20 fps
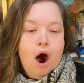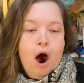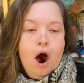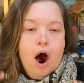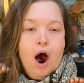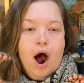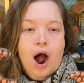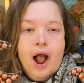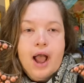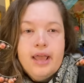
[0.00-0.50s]

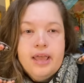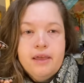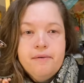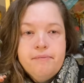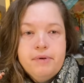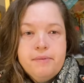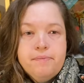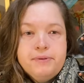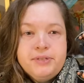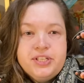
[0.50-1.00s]
I am
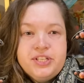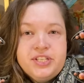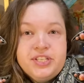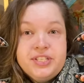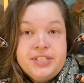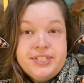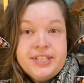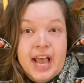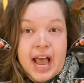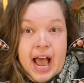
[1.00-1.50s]

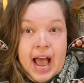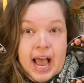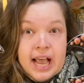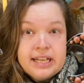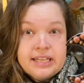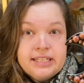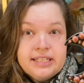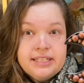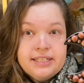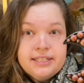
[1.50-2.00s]

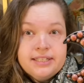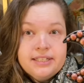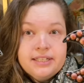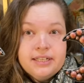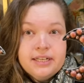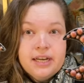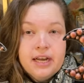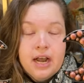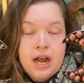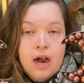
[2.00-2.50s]
obsessed.
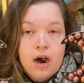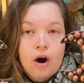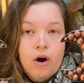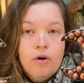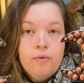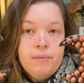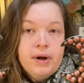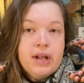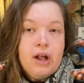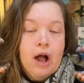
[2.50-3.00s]

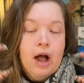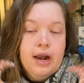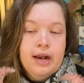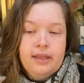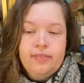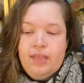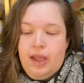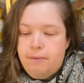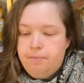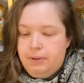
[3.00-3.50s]
Oh my God.
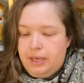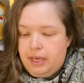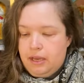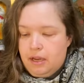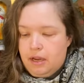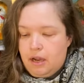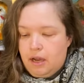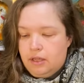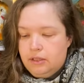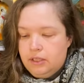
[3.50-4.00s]
And that
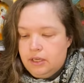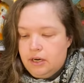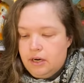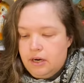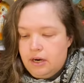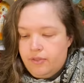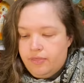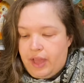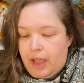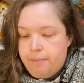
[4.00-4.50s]
pink
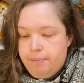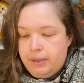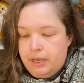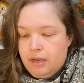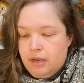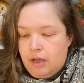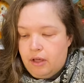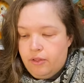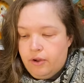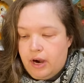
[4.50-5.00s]
color, that
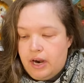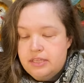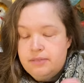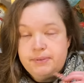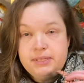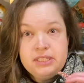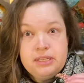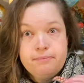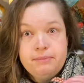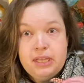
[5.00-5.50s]
pink color has
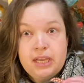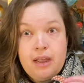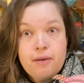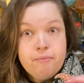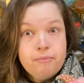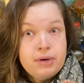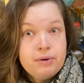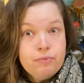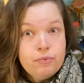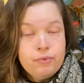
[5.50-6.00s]
been something
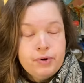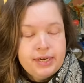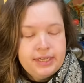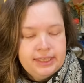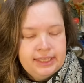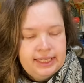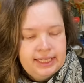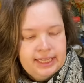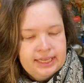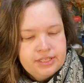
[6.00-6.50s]
I've been
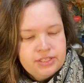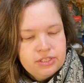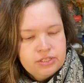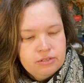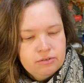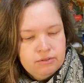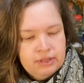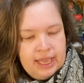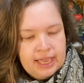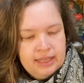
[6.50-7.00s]
really
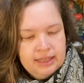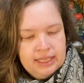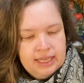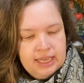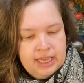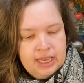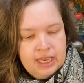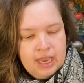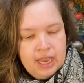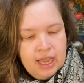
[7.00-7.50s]
into
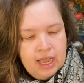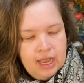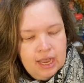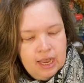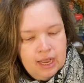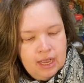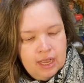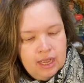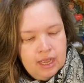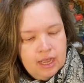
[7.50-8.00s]
lately.
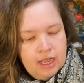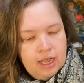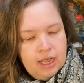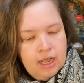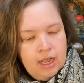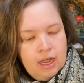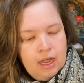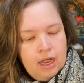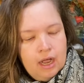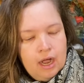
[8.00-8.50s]

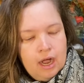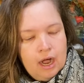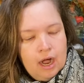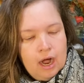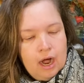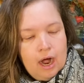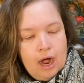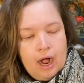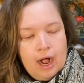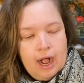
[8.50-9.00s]

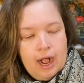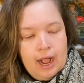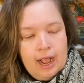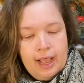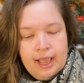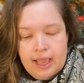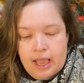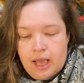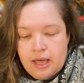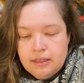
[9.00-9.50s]

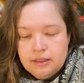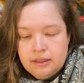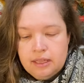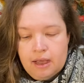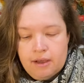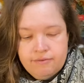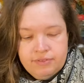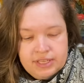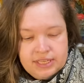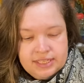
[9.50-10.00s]
I
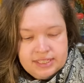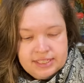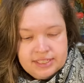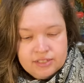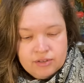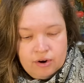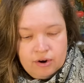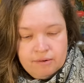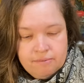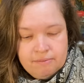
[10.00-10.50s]
love these.
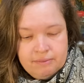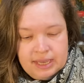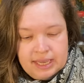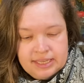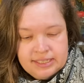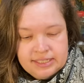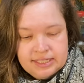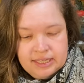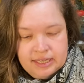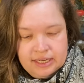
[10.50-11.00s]
These are in
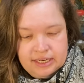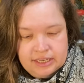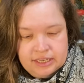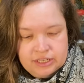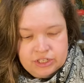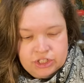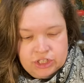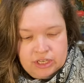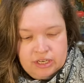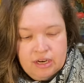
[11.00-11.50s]
amazing
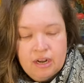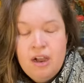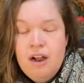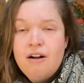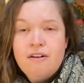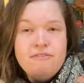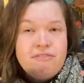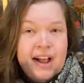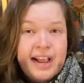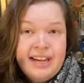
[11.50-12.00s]
condition.
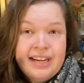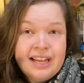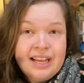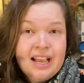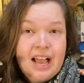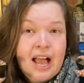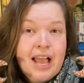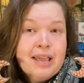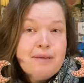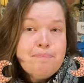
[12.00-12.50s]

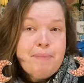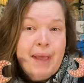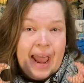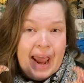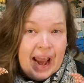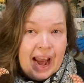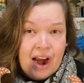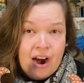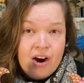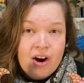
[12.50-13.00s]
Finding a
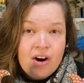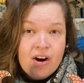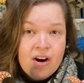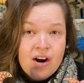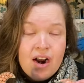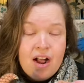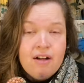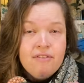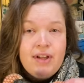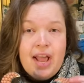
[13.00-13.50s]

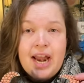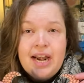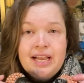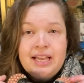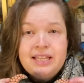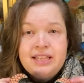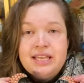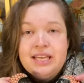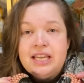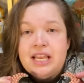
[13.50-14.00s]
pair of
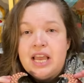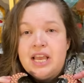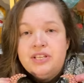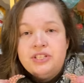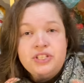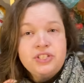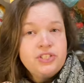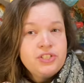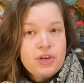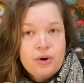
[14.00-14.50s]
anything
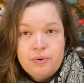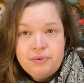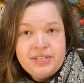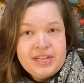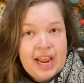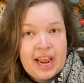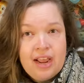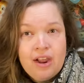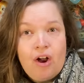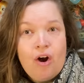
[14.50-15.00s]
is so
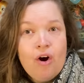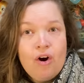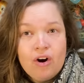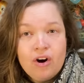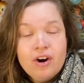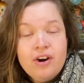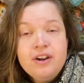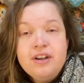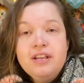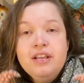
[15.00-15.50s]
dang
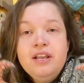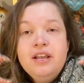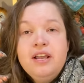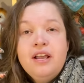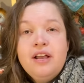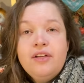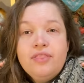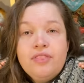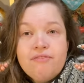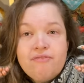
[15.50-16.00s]
hard.
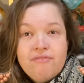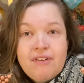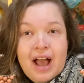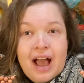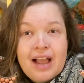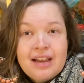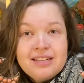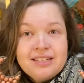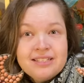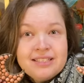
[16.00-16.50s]
The
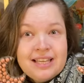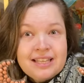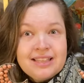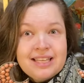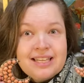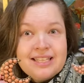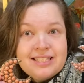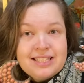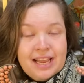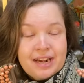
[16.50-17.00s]
fact that
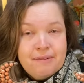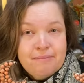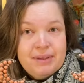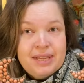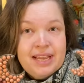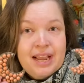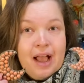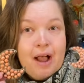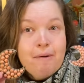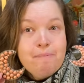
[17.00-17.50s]
they sent
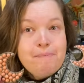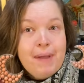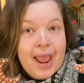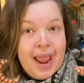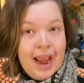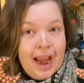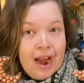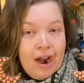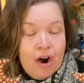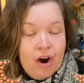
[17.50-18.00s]
me a
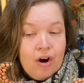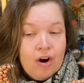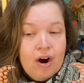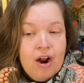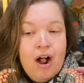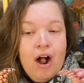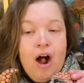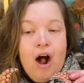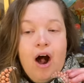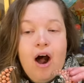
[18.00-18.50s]
pair
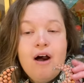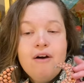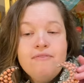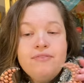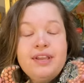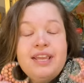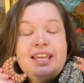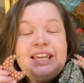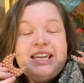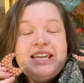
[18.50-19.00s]
of
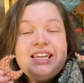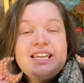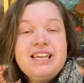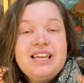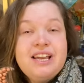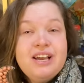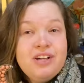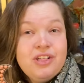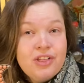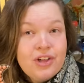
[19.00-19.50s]

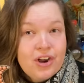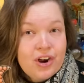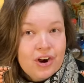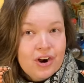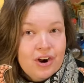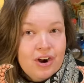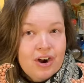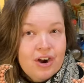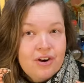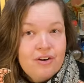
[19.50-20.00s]

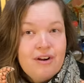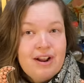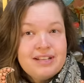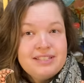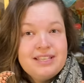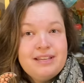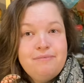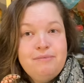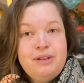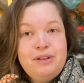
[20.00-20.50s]
killer
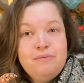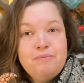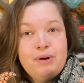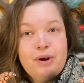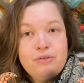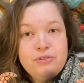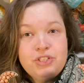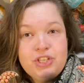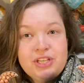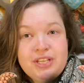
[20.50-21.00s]
crescent moon
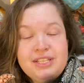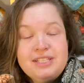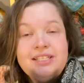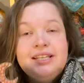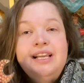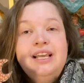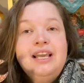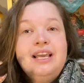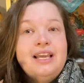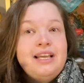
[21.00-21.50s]
brooches
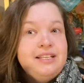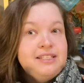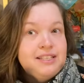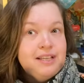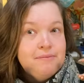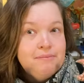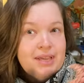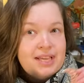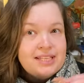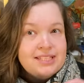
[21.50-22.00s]
is
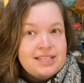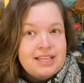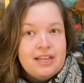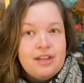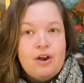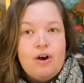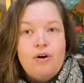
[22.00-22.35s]
amazing.